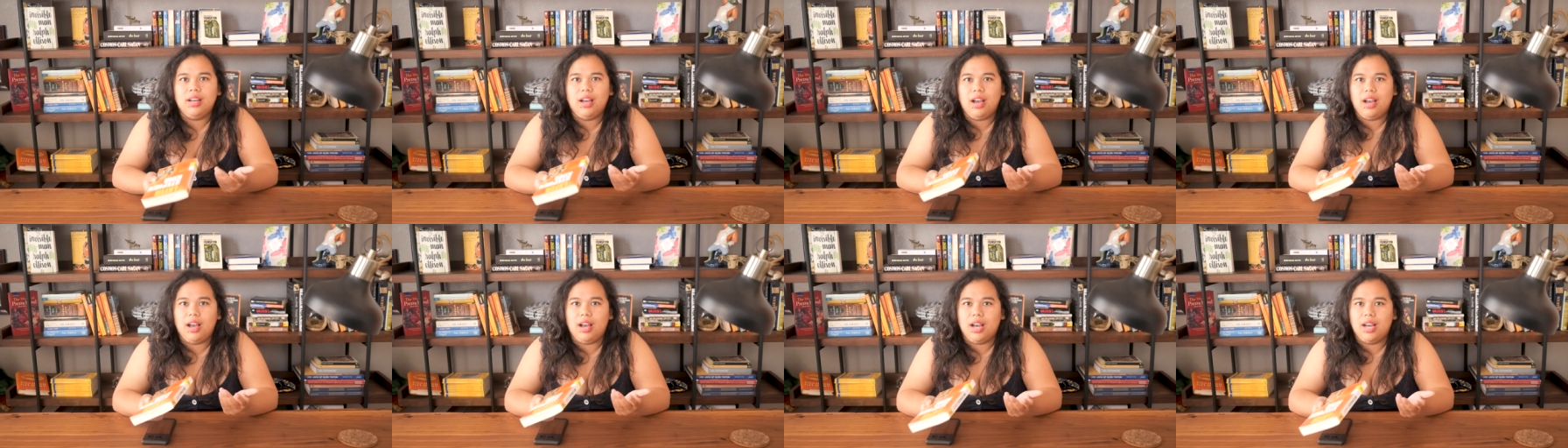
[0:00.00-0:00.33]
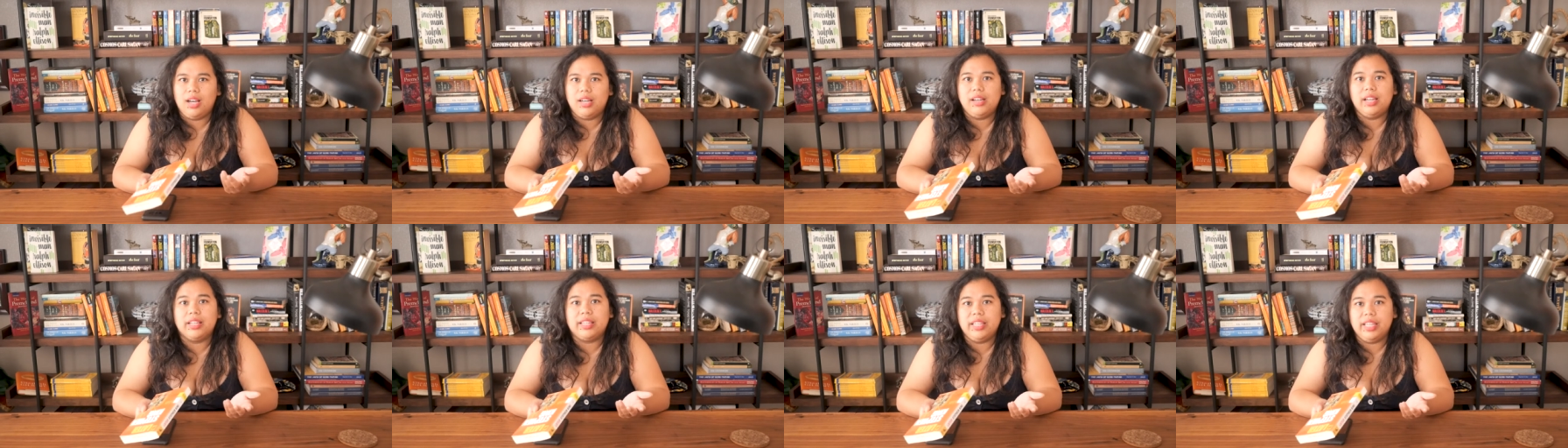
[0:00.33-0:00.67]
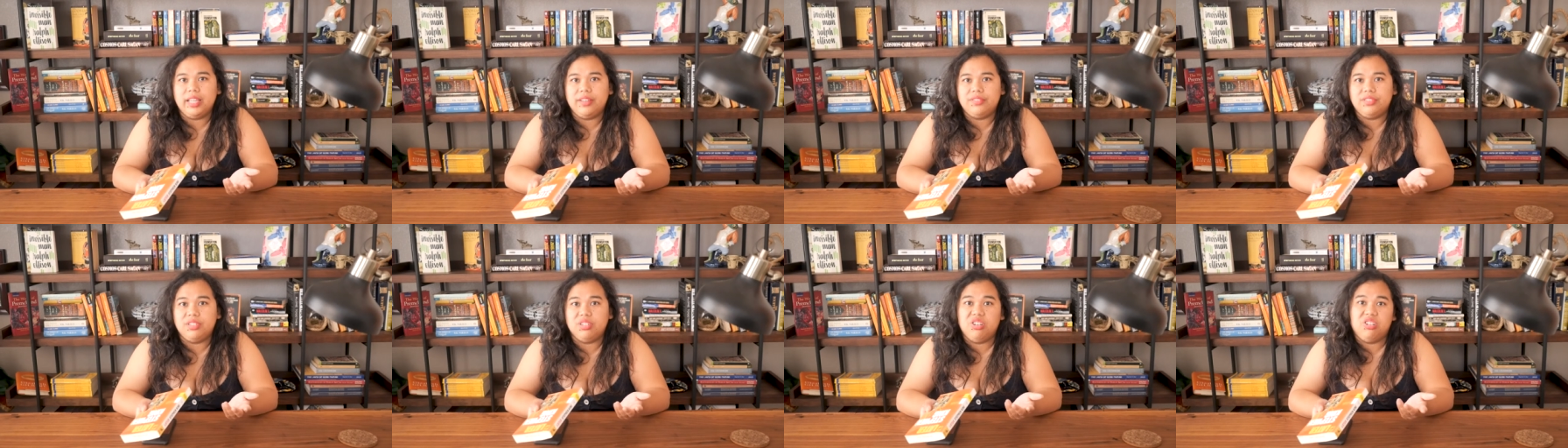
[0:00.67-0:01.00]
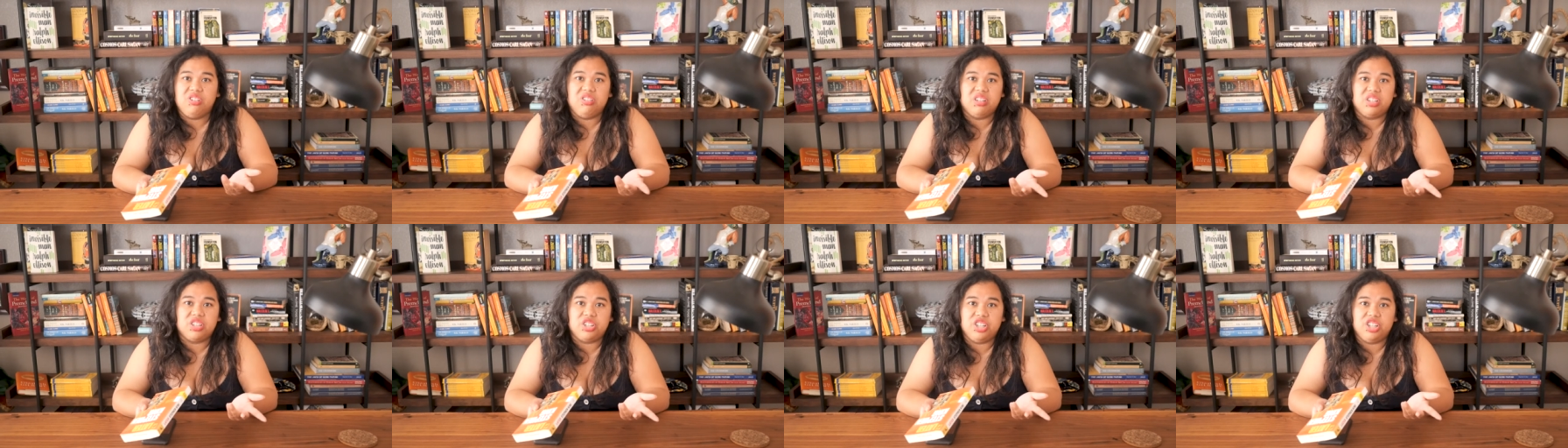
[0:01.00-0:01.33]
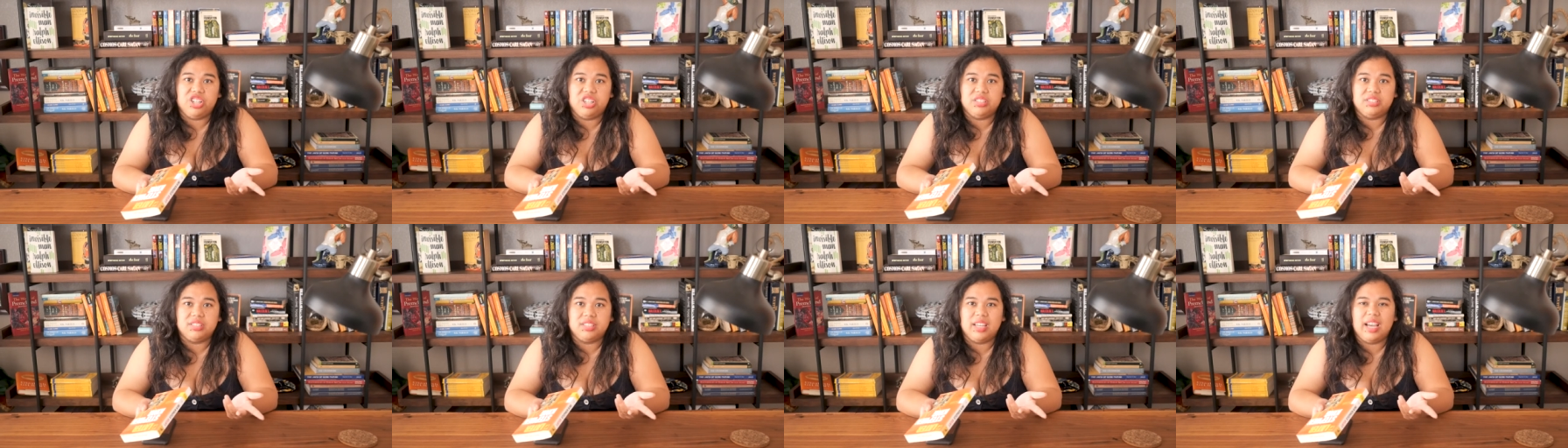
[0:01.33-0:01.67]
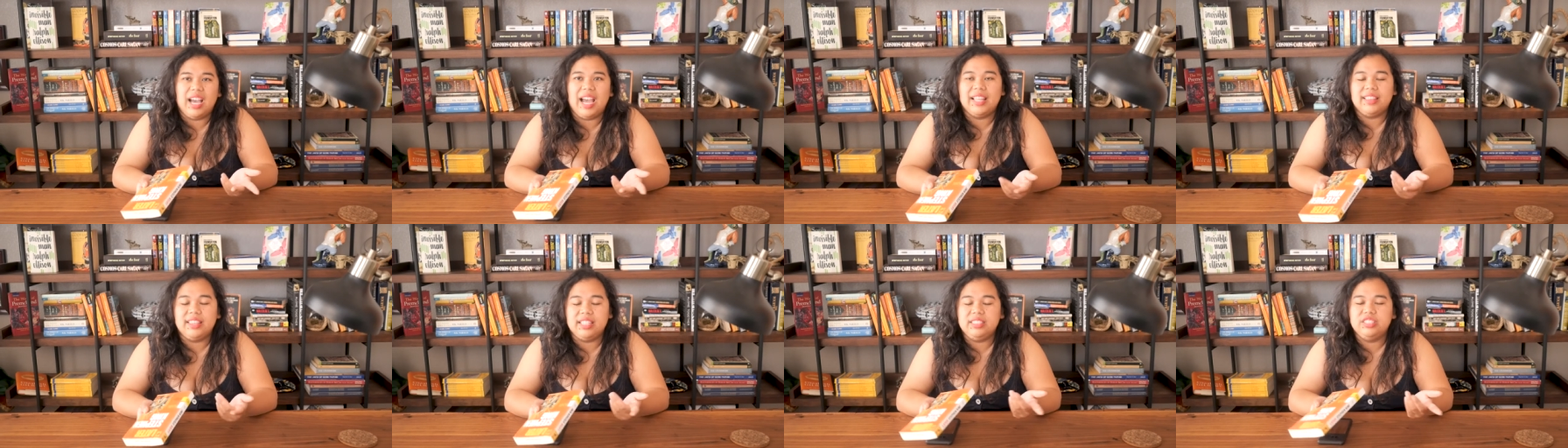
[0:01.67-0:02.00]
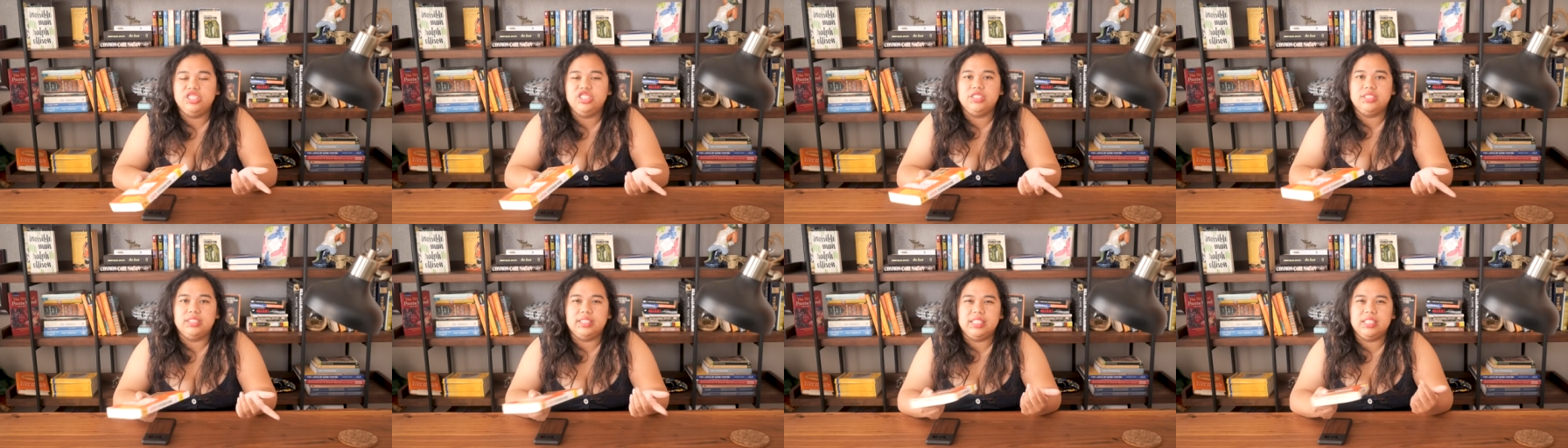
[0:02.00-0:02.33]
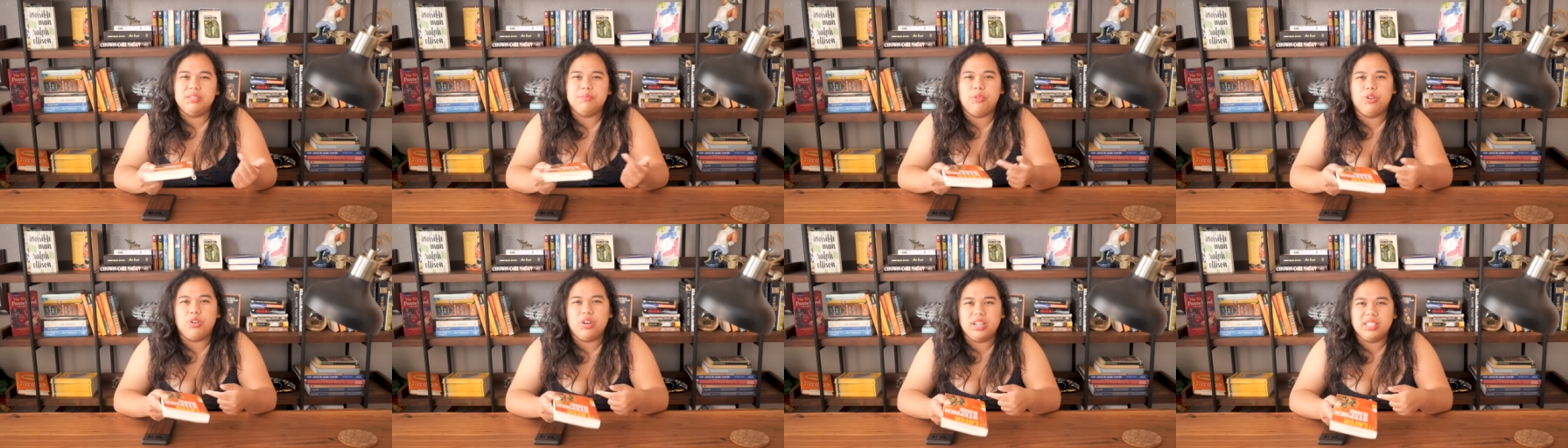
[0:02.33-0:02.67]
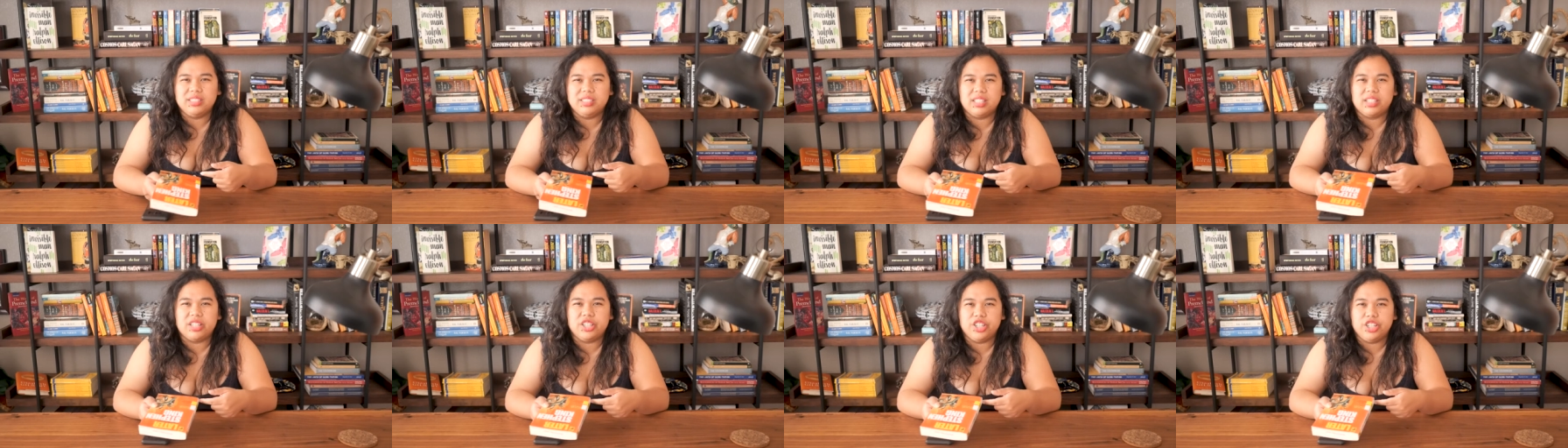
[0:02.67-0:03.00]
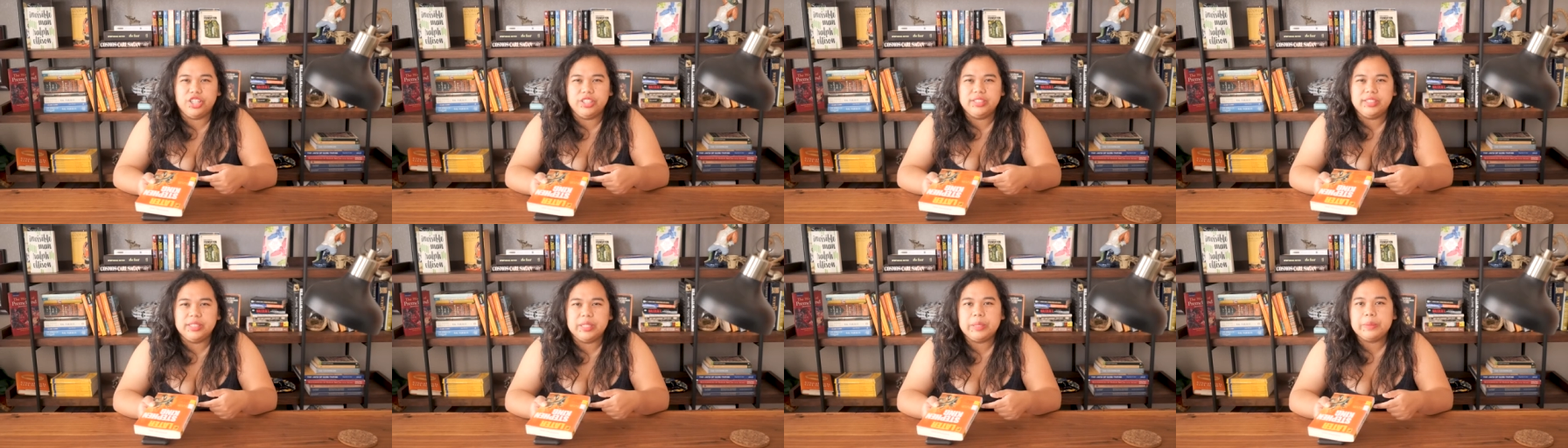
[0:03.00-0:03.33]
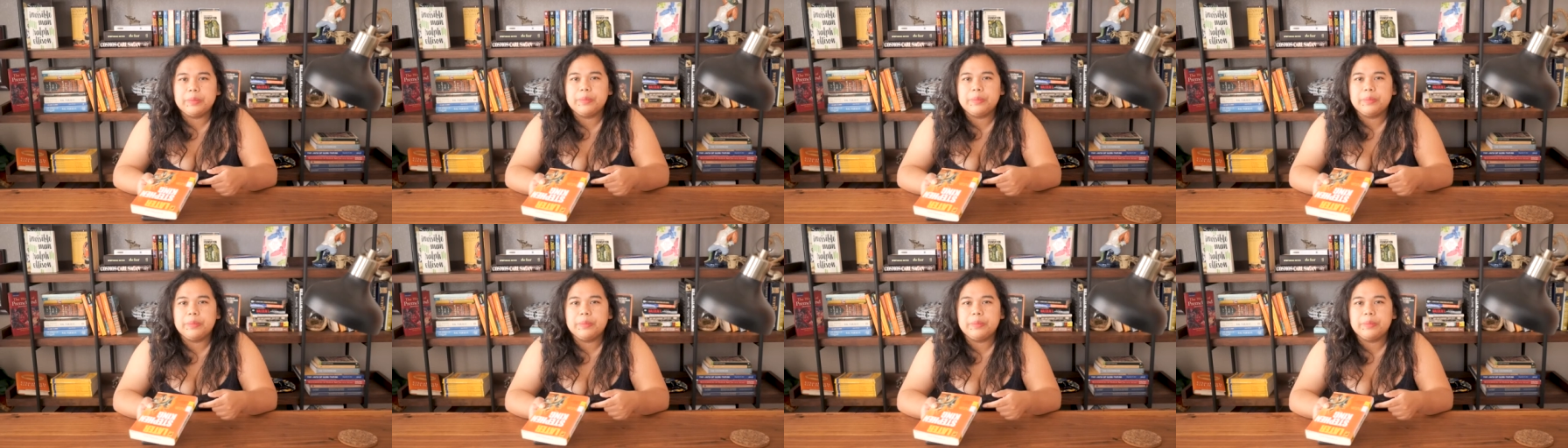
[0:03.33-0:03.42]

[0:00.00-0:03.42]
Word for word: uh, a gift or a curse? I think she sees it more as a curse